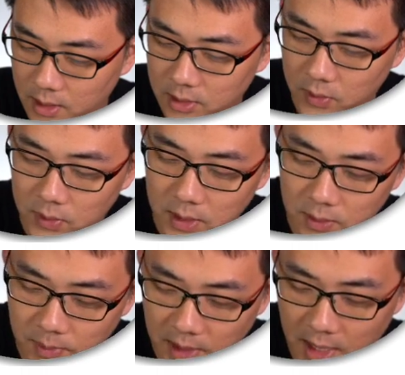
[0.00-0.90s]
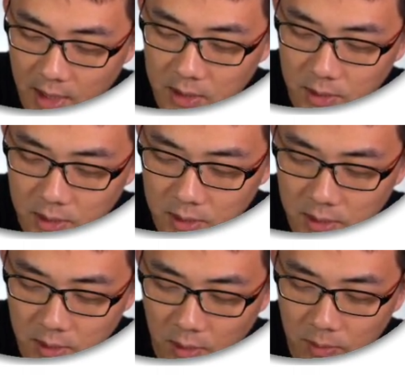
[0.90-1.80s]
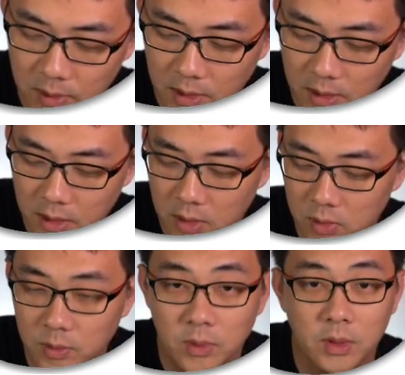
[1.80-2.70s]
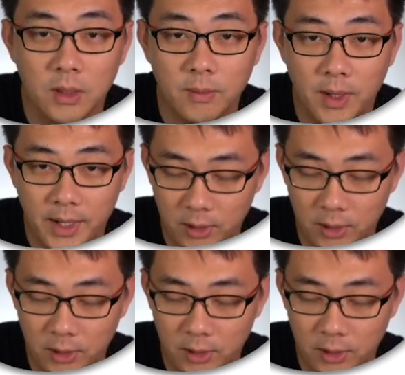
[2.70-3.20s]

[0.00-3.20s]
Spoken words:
so this will be x, this is normally distributed by